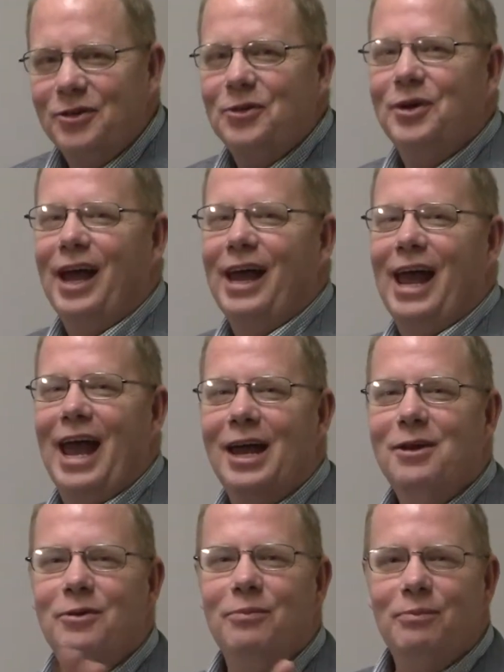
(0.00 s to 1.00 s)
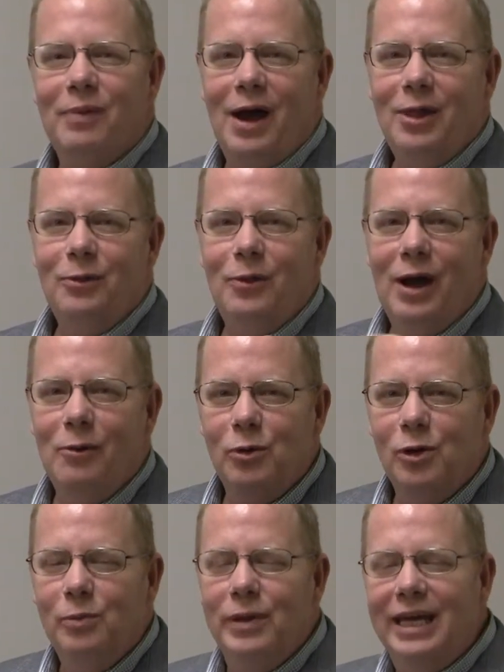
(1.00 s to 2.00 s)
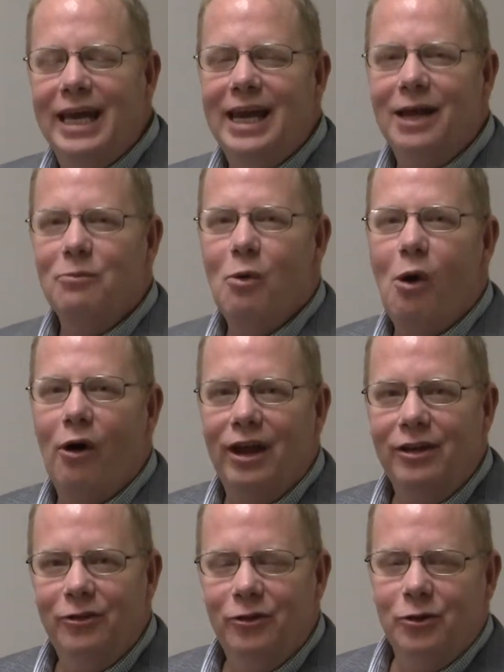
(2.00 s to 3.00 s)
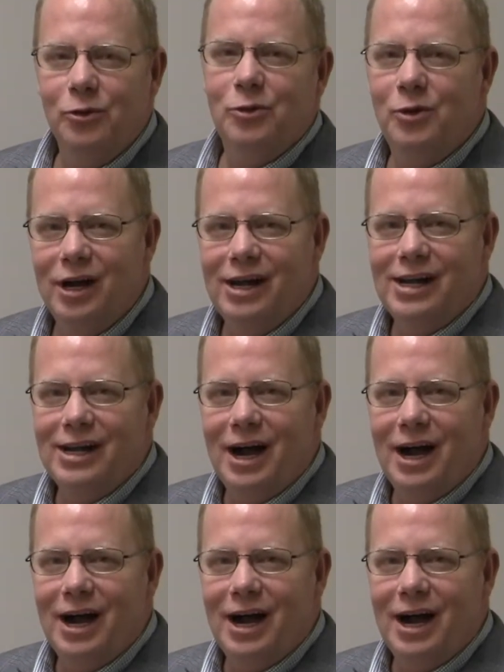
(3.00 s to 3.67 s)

Okay. And by the way, we'll be getting more into